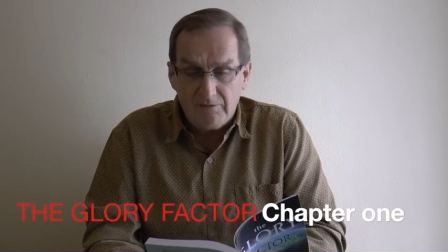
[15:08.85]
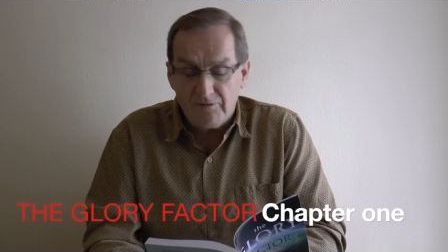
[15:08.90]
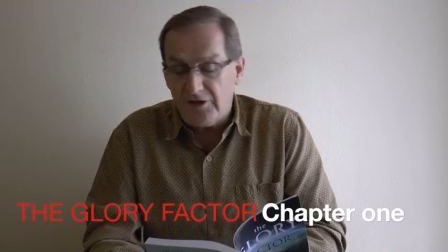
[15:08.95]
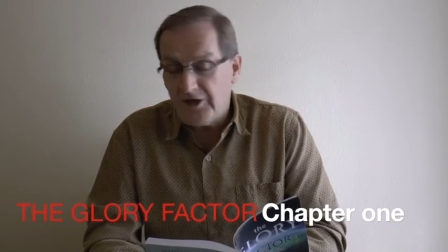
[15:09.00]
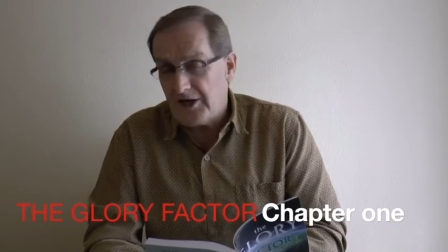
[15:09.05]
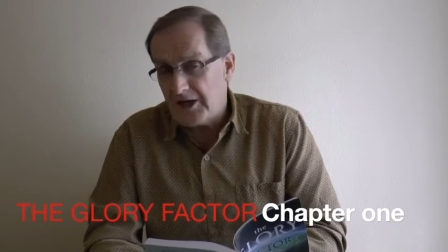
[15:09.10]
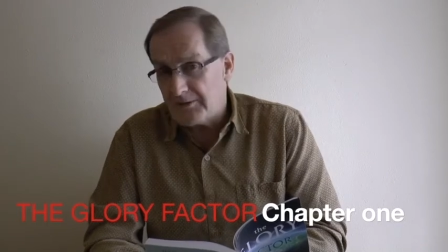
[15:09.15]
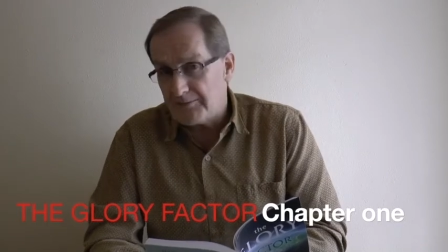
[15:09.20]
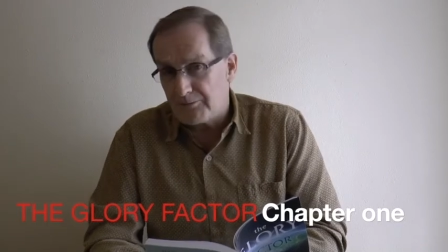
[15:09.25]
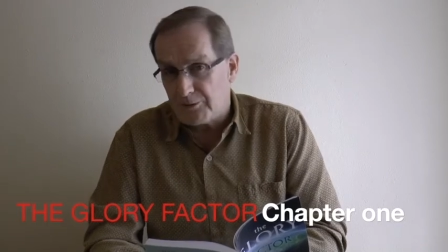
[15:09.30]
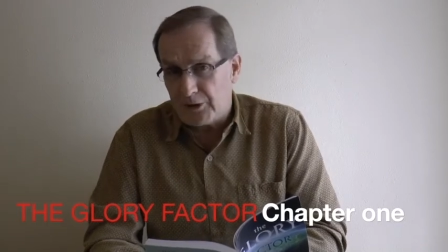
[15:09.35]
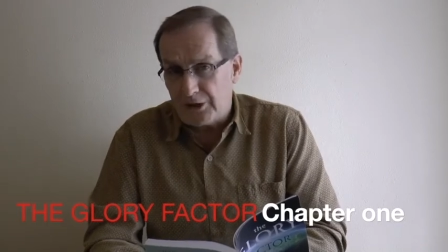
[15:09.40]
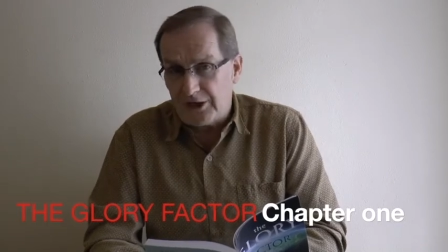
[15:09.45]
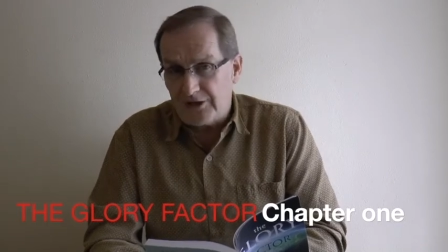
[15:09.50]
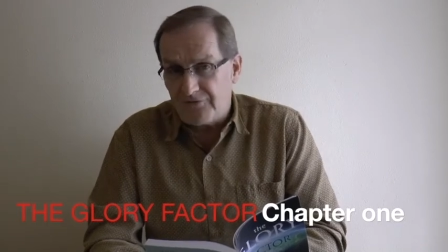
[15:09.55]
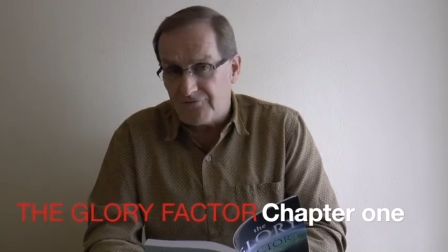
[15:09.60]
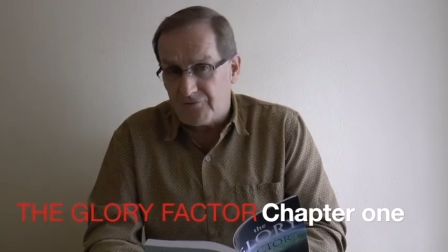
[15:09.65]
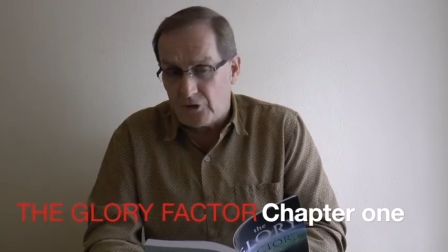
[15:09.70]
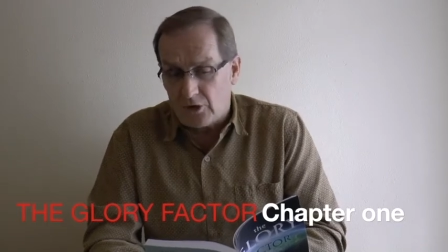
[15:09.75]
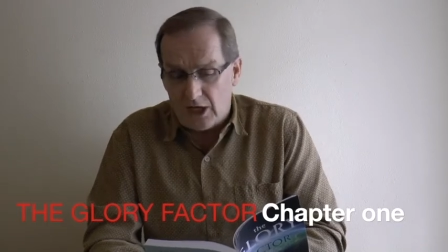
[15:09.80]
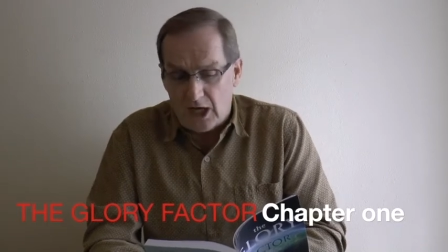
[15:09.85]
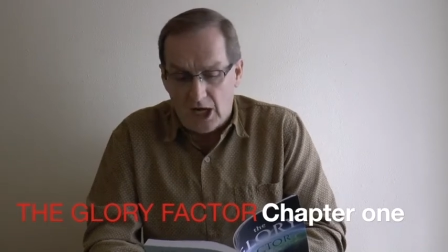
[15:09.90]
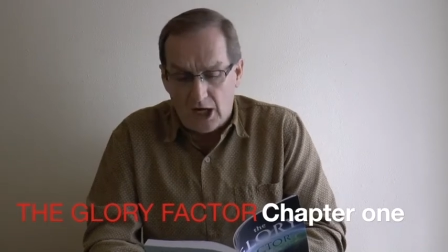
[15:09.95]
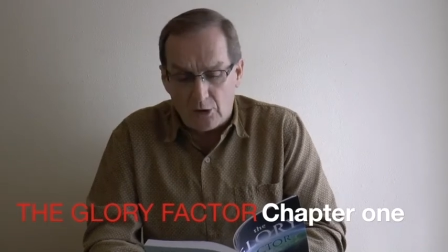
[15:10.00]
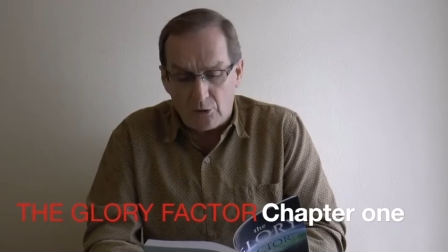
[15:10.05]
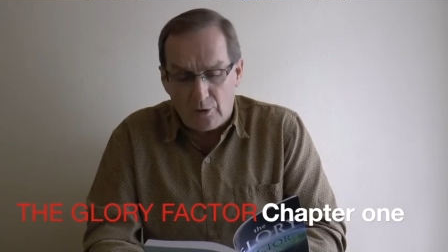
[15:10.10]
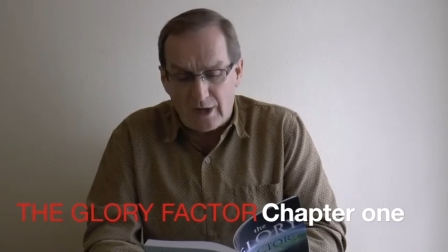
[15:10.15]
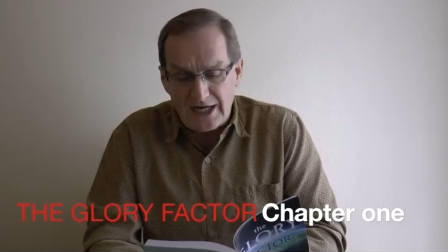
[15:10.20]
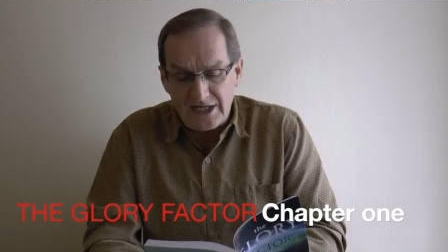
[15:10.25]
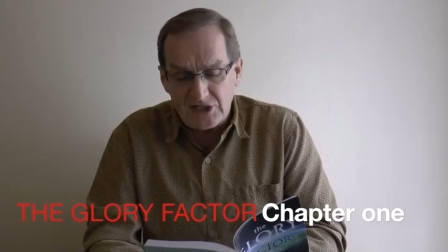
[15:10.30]
Then I prayed for
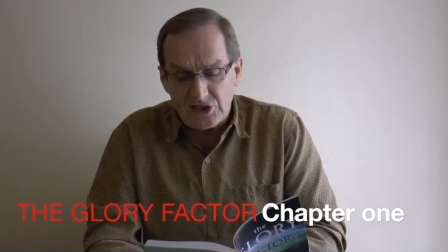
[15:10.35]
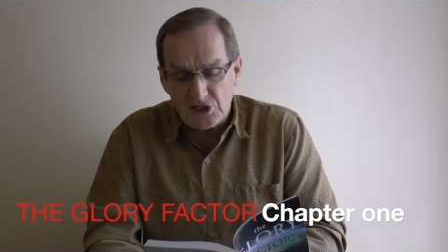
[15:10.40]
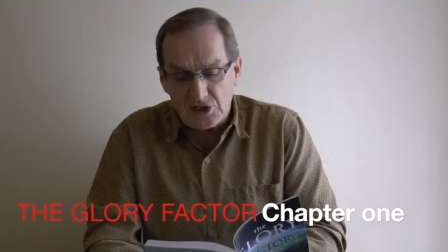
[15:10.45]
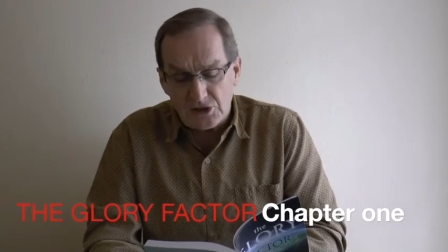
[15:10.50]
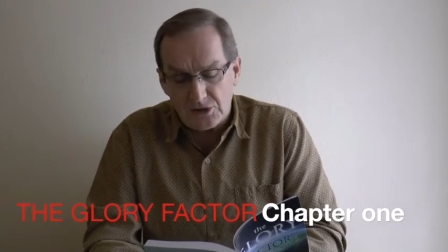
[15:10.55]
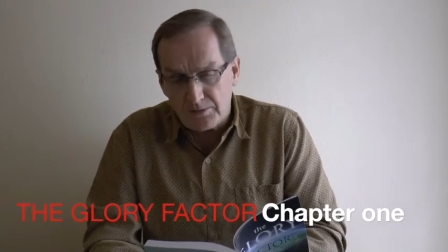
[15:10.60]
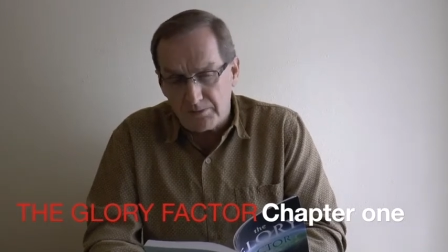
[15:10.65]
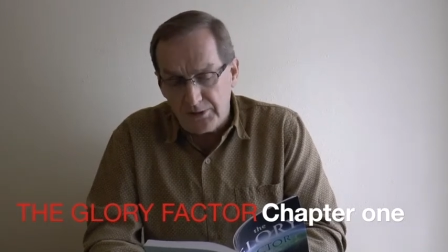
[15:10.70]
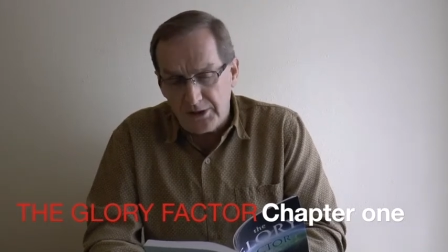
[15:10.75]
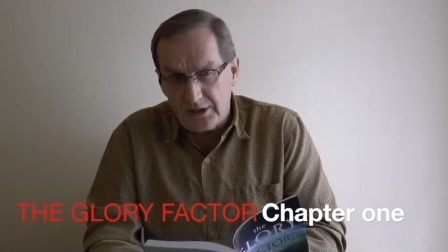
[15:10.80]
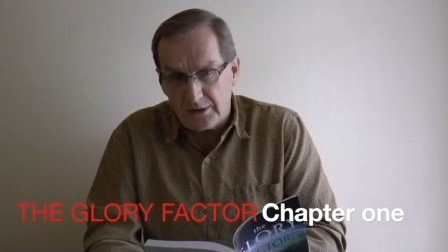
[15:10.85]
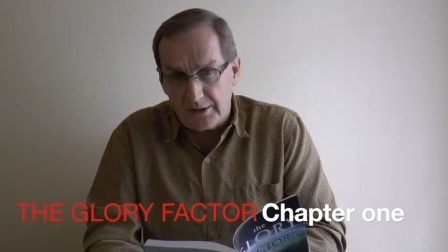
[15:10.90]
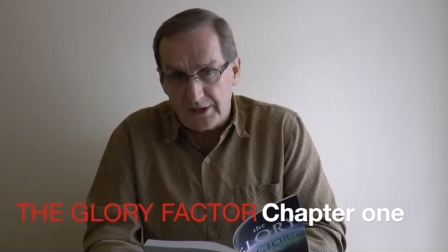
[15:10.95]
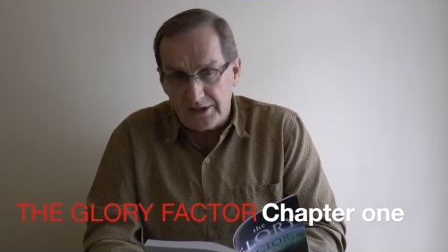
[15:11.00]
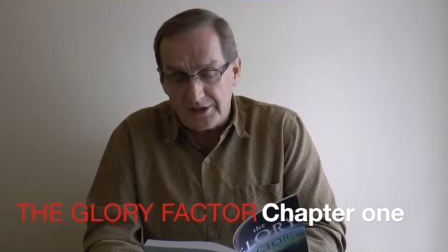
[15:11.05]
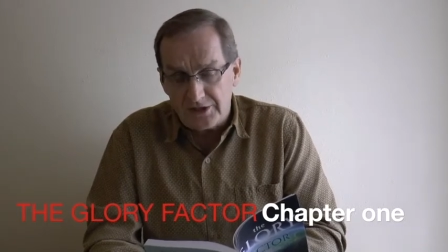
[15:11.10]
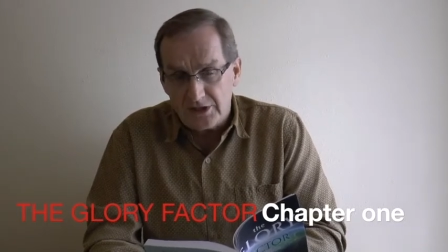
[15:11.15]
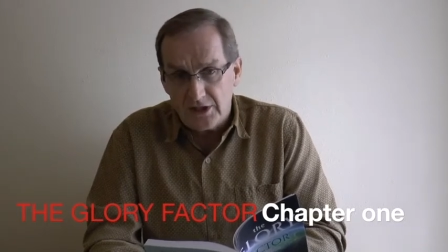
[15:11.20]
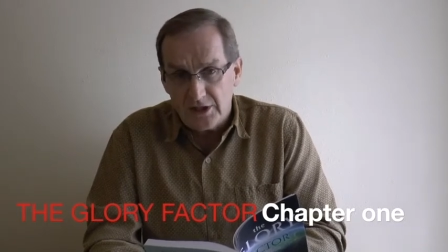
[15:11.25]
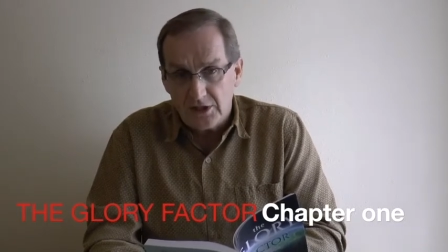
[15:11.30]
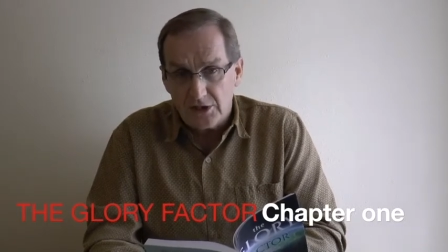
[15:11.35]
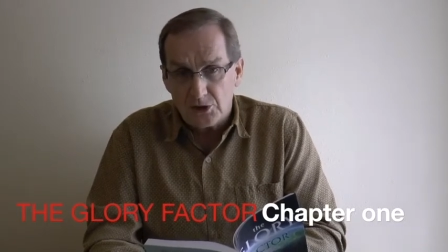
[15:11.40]
a right spirit